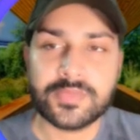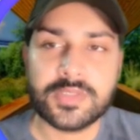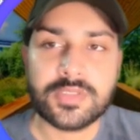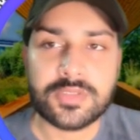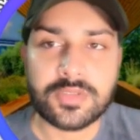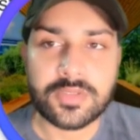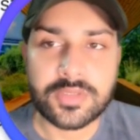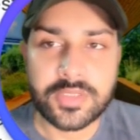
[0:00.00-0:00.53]

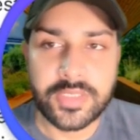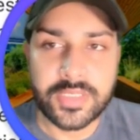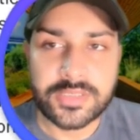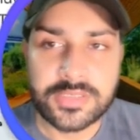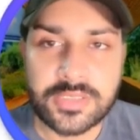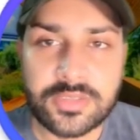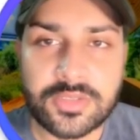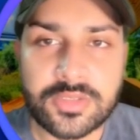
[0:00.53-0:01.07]
So the next
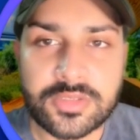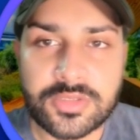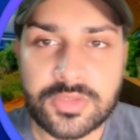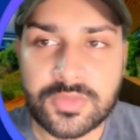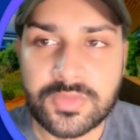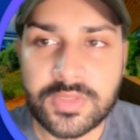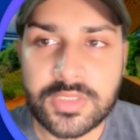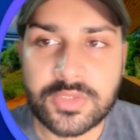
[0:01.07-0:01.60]
thing
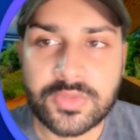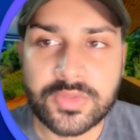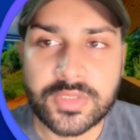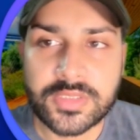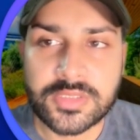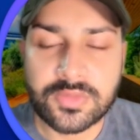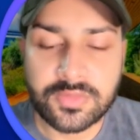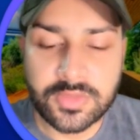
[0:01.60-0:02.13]
you will do
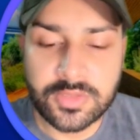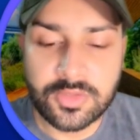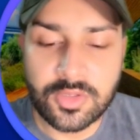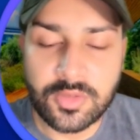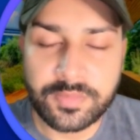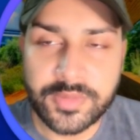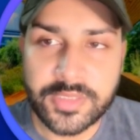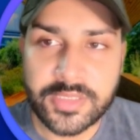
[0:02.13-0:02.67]
is you will
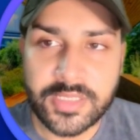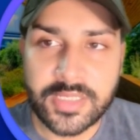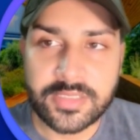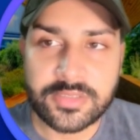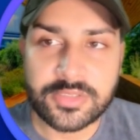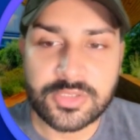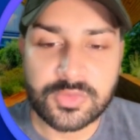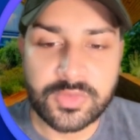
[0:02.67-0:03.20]
copy that
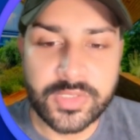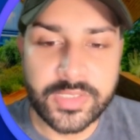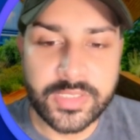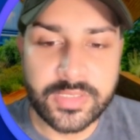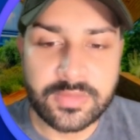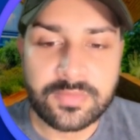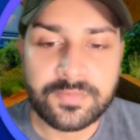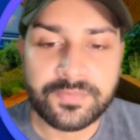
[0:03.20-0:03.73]

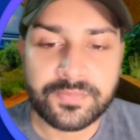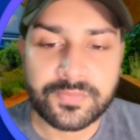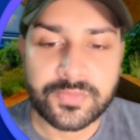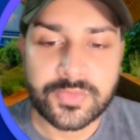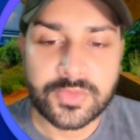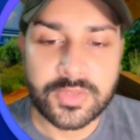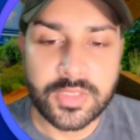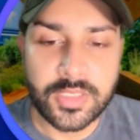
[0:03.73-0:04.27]
URL
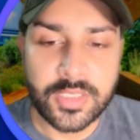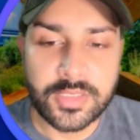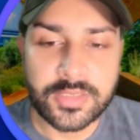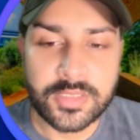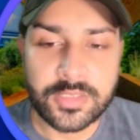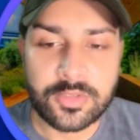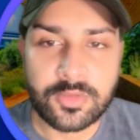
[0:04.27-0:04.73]
and then